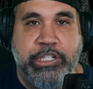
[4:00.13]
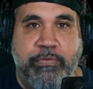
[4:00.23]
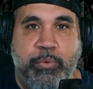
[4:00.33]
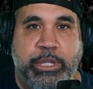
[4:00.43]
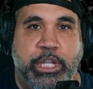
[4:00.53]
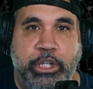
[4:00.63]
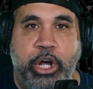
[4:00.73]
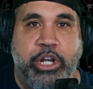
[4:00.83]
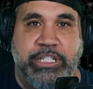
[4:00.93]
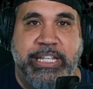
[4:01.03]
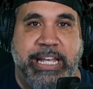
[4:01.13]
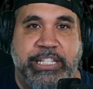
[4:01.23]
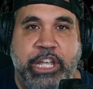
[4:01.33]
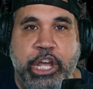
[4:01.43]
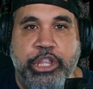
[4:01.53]
of what the law says,
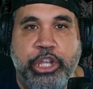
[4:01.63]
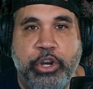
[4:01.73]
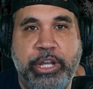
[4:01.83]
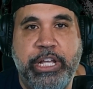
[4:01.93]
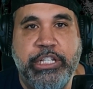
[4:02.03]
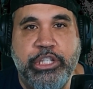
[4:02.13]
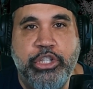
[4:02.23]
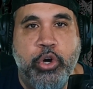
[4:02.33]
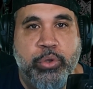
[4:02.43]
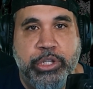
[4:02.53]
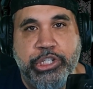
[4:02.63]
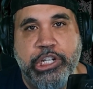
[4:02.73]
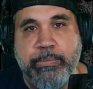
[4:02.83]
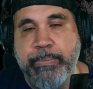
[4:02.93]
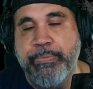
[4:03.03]
there is no
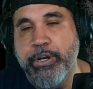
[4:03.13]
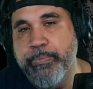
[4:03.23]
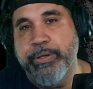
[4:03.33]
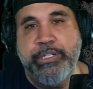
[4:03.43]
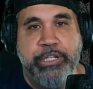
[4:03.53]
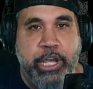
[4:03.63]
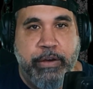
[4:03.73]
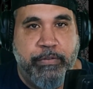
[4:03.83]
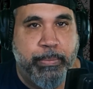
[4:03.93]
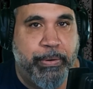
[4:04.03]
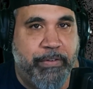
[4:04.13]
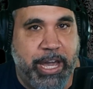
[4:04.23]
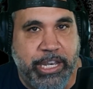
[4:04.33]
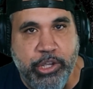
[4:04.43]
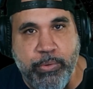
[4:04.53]
legitimate purpose for
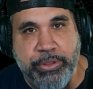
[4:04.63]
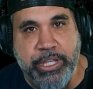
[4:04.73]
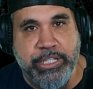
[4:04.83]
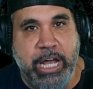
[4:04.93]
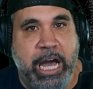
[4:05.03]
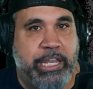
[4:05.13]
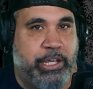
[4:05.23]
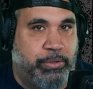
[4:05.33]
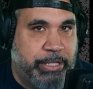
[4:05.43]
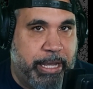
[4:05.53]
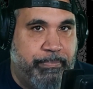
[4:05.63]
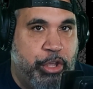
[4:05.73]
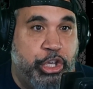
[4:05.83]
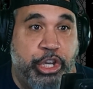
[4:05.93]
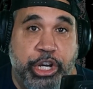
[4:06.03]
providing you with this audio tape.
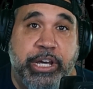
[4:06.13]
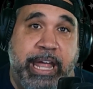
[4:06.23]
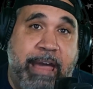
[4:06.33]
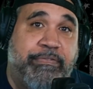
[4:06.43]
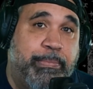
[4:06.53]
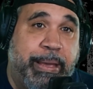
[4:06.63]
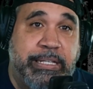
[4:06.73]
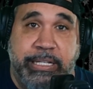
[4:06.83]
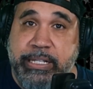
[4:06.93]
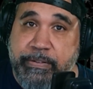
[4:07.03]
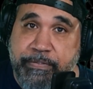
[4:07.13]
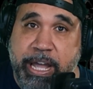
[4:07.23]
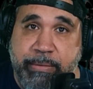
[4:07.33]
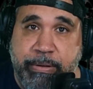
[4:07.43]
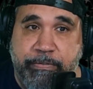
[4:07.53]
You're going to have to basically
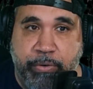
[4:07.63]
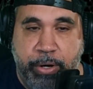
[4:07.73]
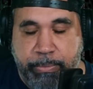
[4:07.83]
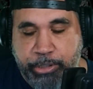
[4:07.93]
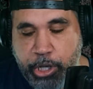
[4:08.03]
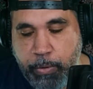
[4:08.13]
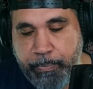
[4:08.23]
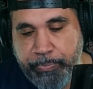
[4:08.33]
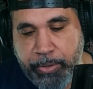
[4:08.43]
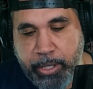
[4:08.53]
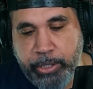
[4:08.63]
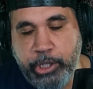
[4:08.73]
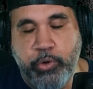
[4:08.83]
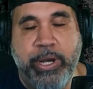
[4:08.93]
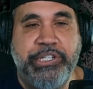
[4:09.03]
fight me for it. So the
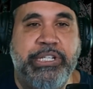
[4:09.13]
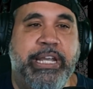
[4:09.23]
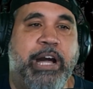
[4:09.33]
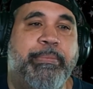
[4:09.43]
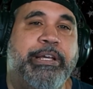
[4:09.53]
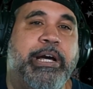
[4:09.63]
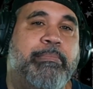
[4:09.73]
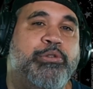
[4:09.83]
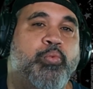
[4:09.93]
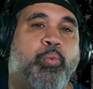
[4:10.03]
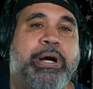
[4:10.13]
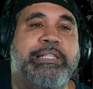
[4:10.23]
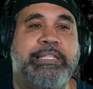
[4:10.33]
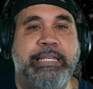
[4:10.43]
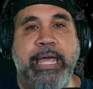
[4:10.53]
question now becomes,
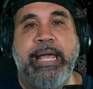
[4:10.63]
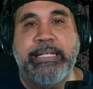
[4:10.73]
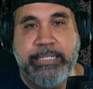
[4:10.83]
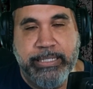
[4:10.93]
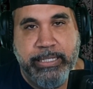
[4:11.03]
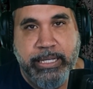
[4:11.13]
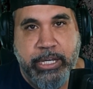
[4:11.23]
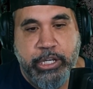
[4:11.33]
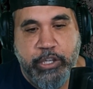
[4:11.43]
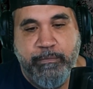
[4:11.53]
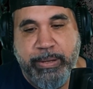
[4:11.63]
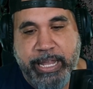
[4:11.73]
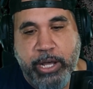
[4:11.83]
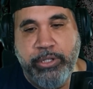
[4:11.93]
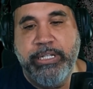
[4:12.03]
what's next? You've been
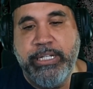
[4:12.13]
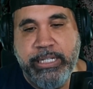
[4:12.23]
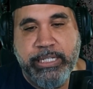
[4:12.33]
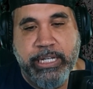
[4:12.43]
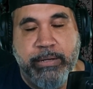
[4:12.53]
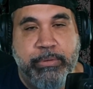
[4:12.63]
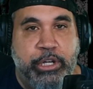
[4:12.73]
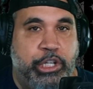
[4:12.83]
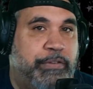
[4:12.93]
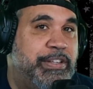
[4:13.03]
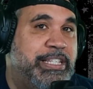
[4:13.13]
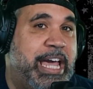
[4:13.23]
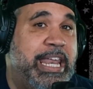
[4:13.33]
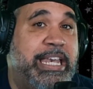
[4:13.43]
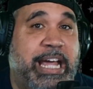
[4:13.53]
held in contempt. You've
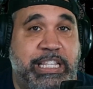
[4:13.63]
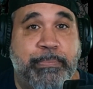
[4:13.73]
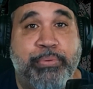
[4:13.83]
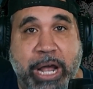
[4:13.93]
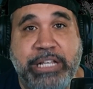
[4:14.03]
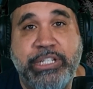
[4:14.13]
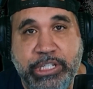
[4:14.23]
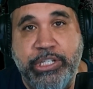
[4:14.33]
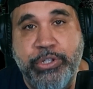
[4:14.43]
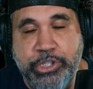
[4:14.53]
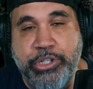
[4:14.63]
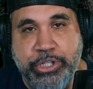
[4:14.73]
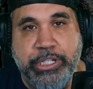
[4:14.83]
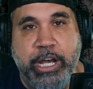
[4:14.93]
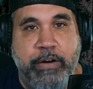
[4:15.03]
decided not to prosecute
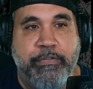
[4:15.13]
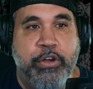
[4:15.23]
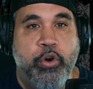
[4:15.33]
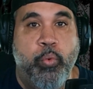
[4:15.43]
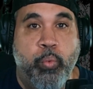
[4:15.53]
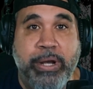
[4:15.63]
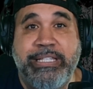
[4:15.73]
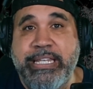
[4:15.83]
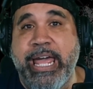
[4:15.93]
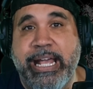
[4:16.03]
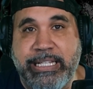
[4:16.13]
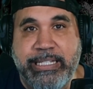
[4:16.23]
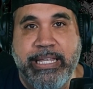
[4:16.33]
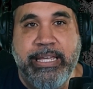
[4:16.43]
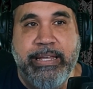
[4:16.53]
yourself. What's next?